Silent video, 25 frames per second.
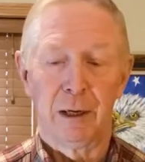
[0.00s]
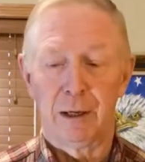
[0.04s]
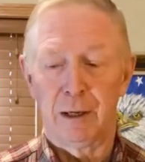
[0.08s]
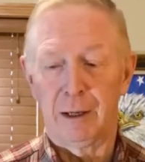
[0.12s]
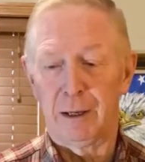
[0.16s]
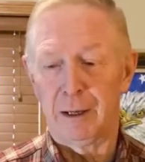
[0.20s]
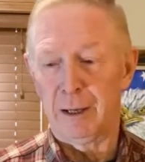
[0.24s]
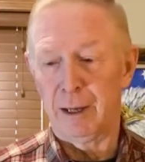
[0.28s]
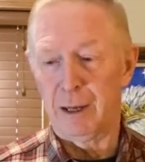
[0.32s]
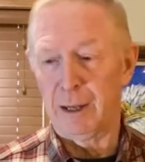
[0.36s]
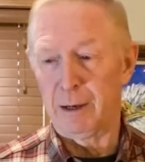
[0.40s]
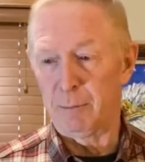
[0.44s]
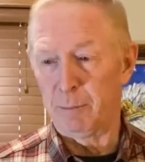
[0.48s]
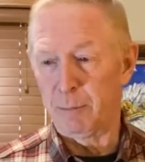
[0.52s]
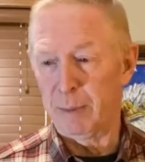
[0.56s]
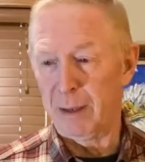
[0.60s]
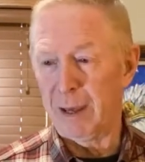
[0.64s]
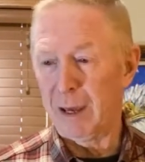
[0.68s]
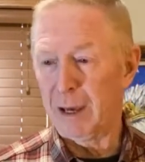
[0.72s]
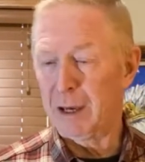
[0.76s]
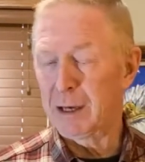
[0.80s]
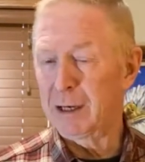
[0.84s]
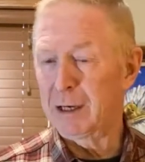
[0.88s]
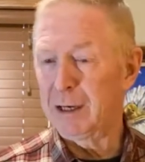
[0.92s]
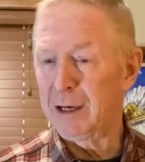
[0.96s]
And
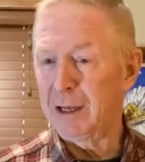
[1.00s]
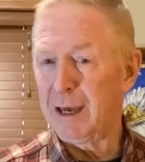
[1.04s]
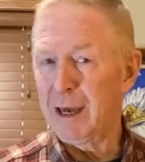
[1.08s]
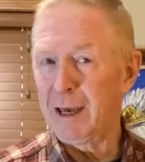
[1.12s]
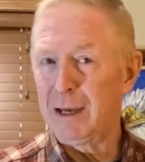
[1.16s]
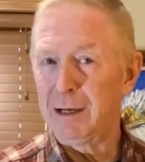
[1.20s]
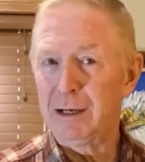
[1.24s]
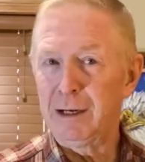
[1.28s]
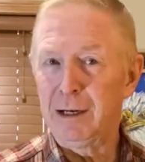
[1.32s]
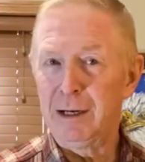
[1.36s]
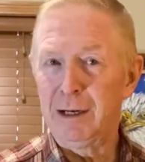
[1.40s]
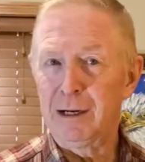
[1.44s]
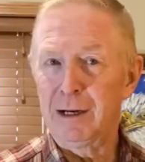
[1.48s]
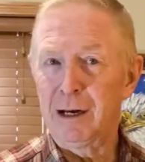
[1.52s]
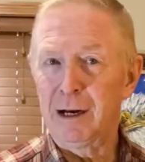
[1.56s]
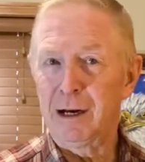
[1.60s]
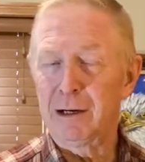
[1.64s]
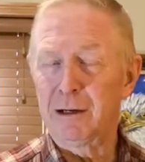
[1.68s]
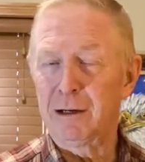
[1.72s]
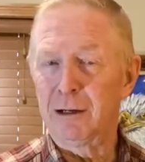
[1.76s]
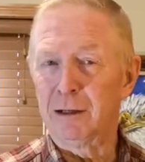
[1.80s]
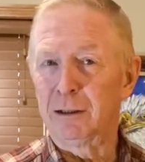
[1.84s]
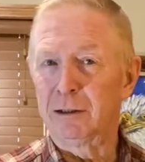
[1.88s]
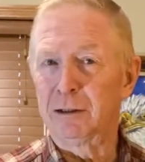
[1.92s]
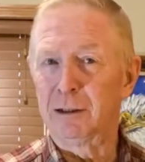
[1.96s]
back in the
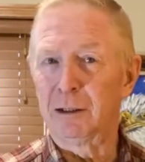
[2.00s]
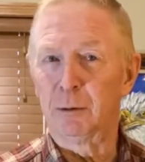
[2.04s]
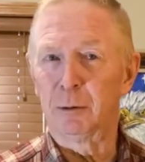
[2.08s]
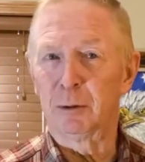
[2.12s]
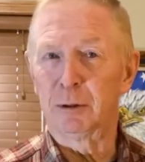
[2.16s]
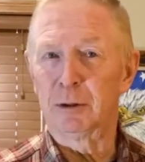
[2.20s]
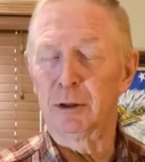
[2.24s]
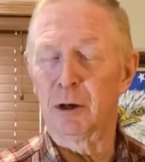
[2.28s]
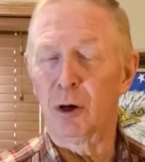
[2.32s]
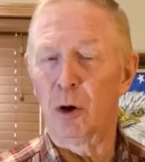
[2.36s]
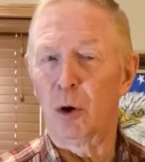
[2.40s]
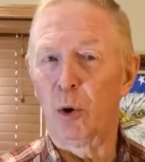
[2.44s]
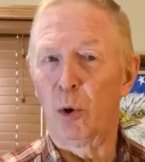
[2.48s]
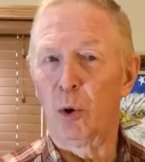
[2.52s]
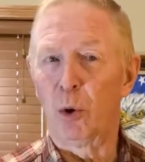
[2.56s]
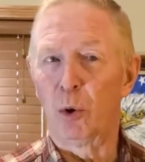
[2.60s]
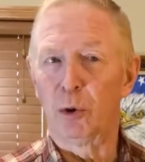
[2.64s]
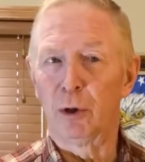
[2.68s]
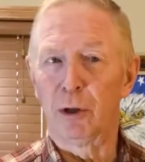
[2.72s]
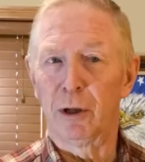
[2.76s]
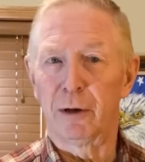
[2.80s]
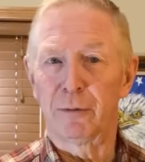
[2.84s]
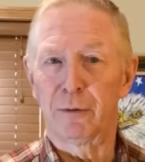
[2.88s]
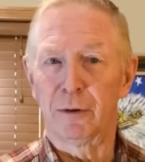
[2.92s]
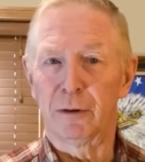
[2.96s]
1800s, it was a whole
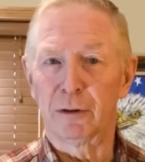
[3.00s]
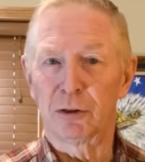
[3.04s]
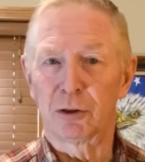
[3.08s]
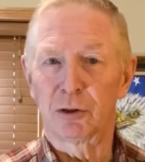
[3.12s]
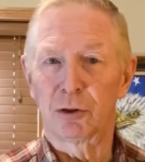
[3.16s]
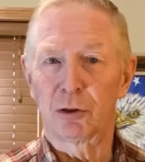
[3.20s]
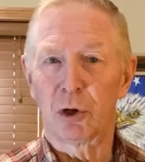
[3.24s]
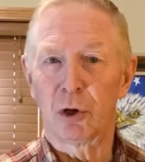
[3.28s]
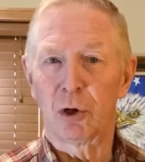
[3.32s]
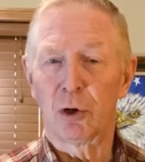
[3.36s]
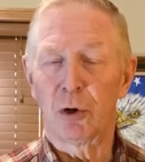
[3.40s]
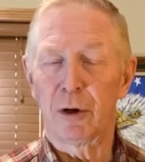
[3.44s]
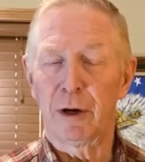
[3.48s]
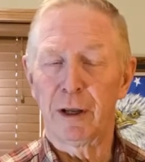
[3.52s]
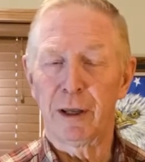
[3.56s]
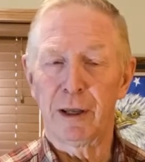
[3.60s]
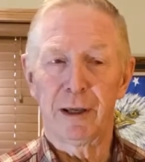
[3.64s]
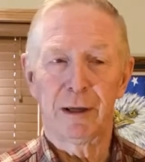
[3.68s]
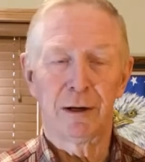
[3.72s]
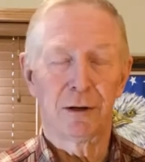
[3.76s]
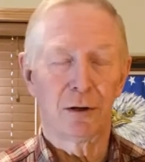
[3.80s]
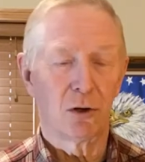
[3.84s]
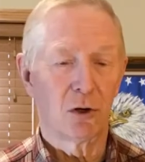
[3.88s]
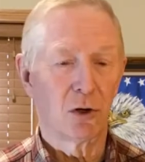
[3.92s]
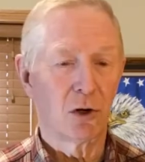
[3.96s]
different
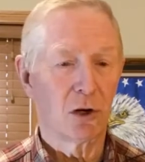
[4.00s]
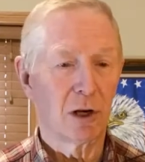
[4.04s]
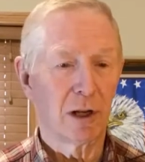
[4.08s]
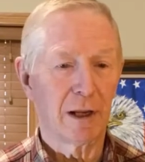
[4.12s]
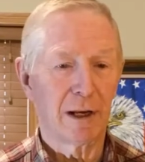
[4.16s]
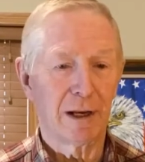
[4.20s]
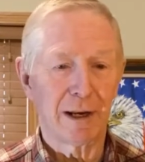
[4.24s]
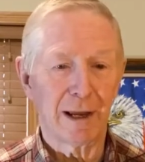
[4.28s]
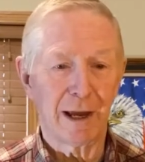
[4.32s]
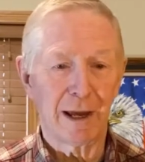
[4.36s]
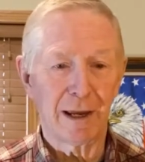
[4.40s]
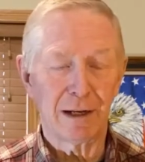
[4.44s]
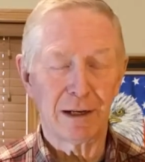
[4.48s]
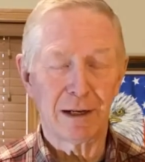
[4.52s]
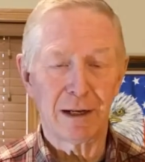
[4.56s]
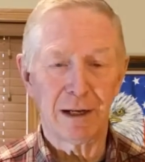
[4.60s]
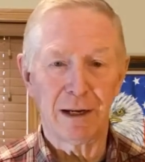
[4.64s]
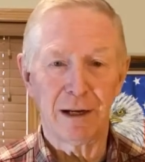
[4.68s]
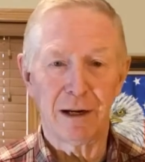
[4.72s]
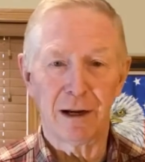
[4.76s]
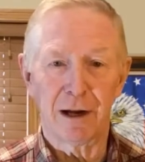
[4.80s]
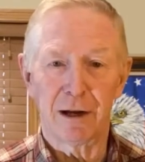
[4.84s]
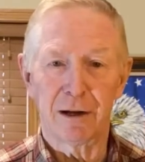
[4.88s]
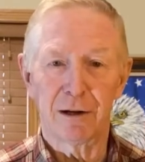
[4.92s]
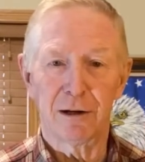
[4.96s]
story. Early
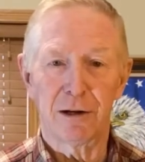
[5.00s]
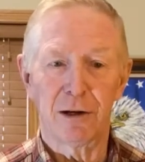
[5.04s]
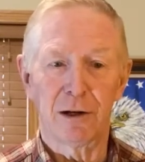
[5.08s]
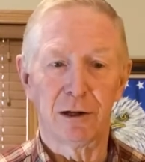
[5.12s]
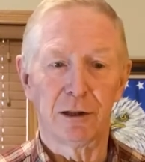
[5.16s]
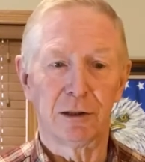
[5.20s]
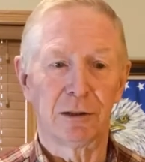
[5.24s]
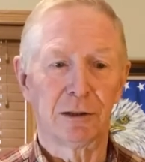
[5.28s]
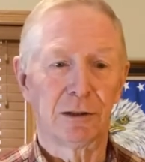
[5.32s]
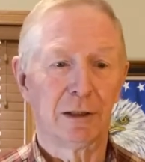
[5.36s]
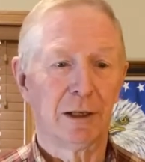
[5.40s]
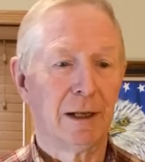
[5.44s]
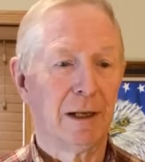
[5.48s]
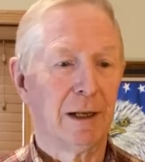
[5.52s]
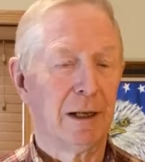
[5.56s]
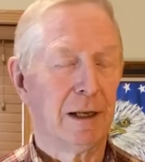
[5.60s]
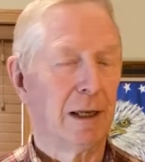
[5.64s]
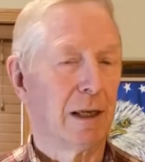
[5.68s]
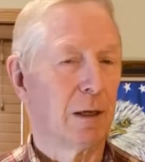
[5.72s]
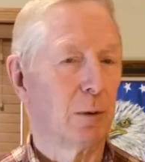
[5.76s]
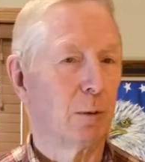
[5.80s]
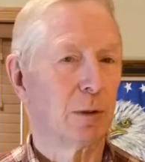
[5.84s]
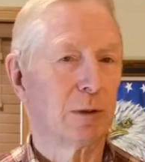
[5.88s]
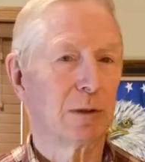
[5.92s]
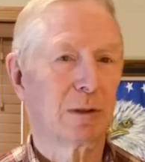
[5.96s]
1900s,
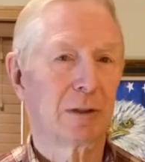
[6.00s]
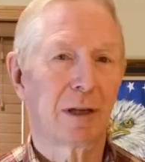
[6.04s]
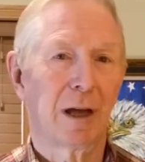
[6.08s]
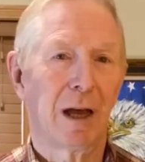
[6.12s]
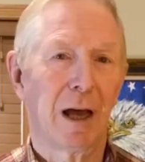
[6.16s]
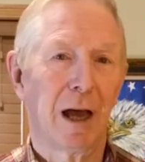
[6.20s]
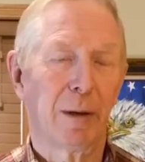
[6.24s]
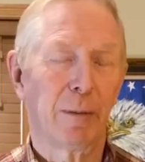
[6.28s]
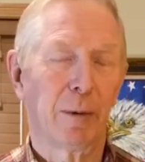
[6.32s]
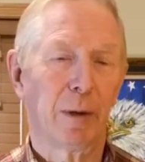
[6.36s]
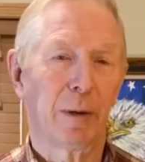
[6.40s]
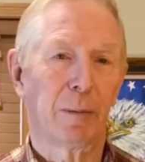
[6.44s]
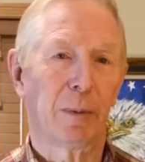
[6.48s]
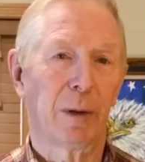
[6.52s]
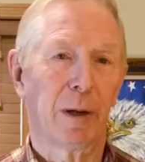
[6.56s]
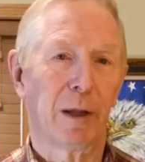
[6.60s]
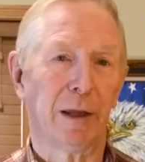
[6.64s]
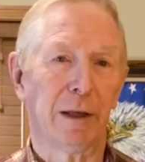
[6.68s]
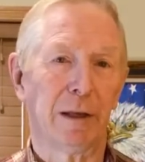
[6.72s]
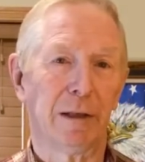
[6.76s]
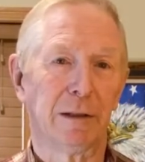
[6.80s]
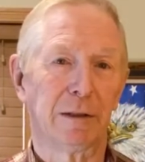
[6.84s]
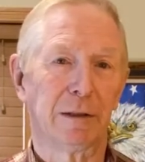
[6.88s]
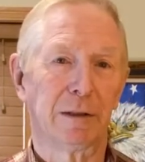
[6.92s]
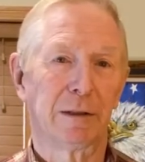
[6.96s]
it was
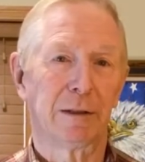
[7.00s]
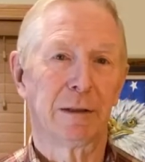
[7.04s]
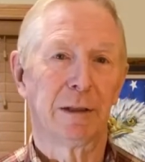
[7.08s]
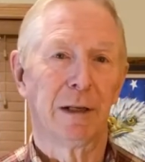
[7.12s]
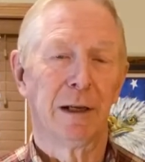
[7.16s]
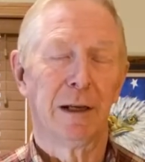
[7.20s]
commonplace.